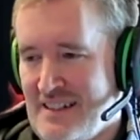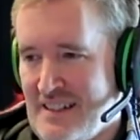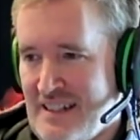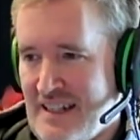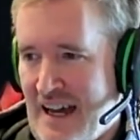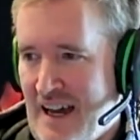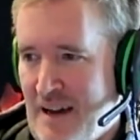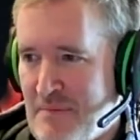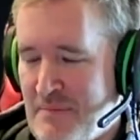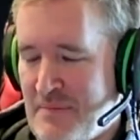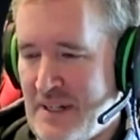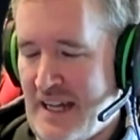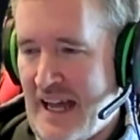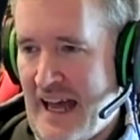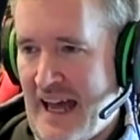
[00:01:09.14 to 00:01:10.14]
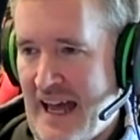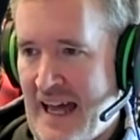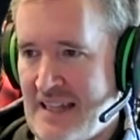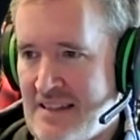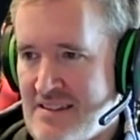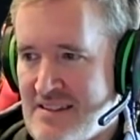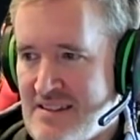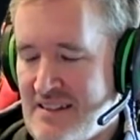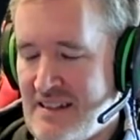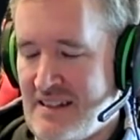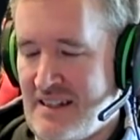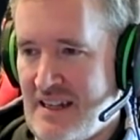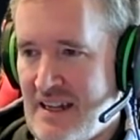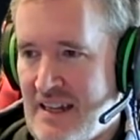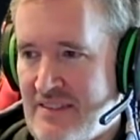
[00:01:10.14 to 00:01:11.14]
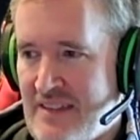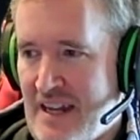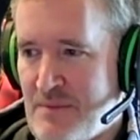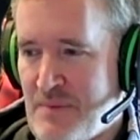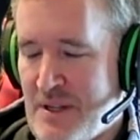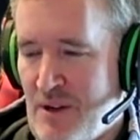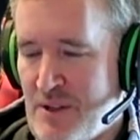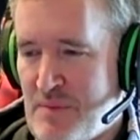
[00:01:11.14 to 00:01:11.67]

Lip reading: um and then we got